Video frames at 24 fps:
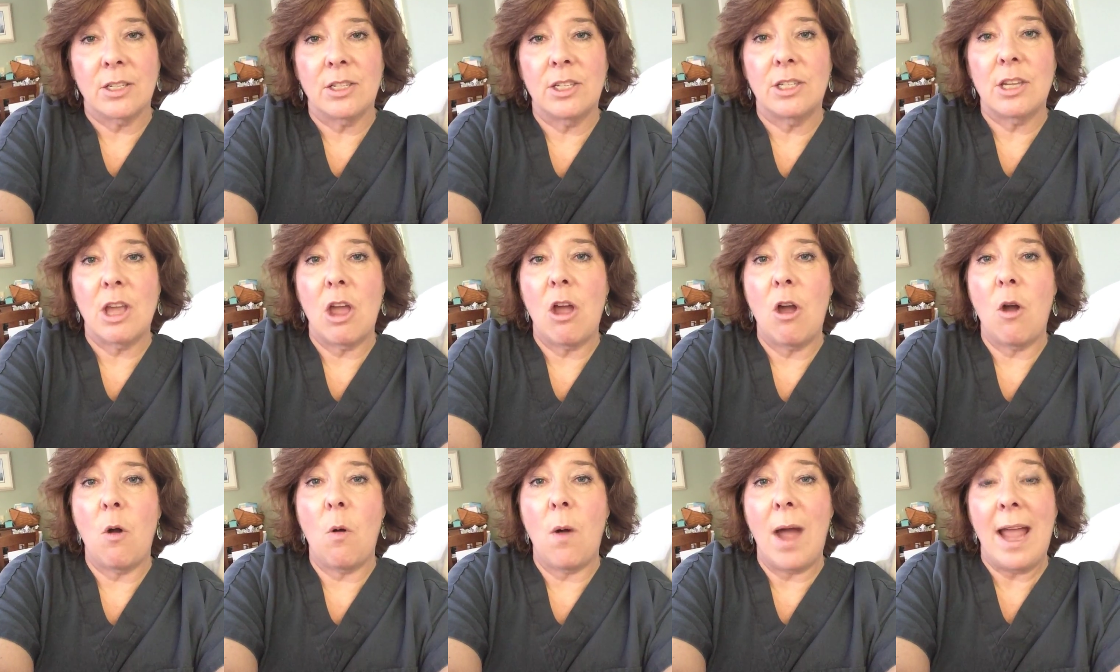
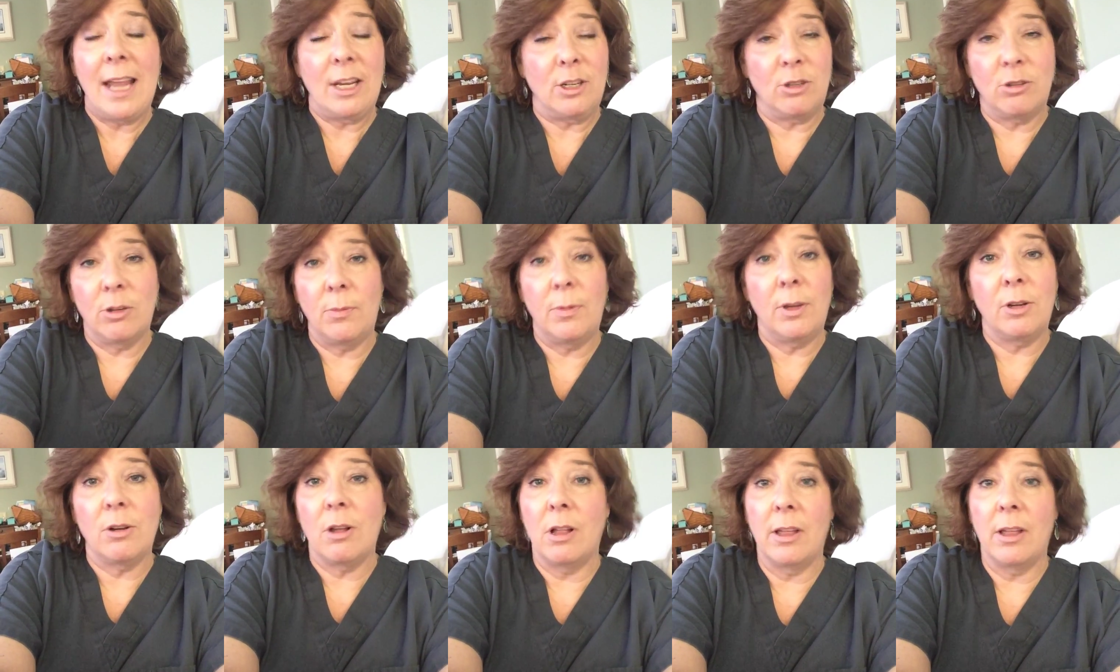So I
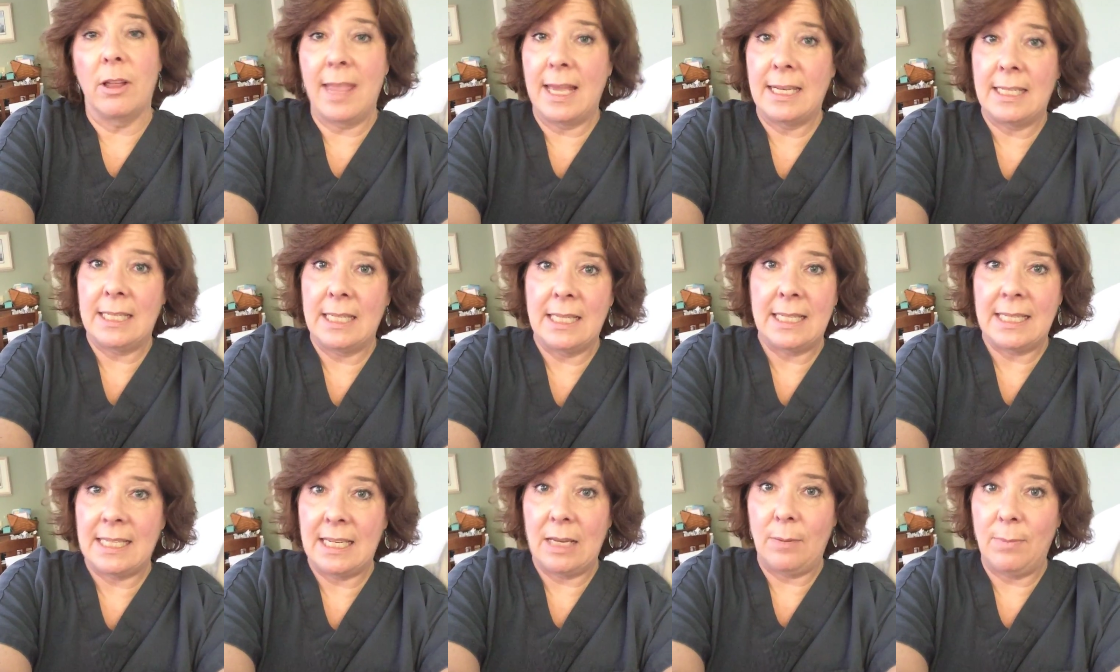attribute all of that to
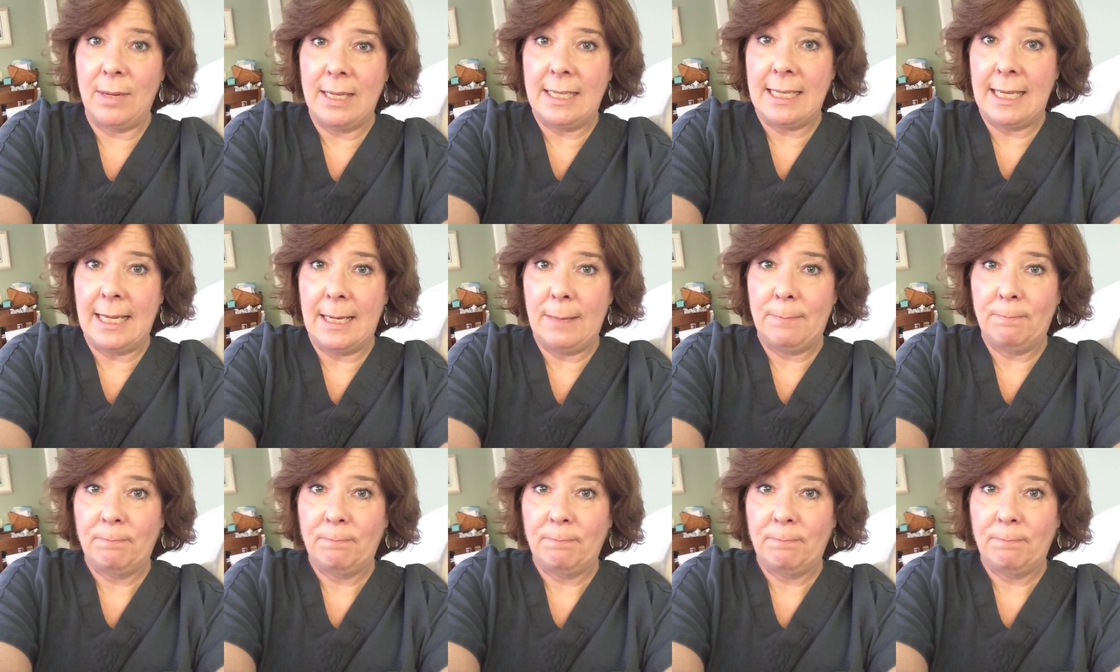the CBD.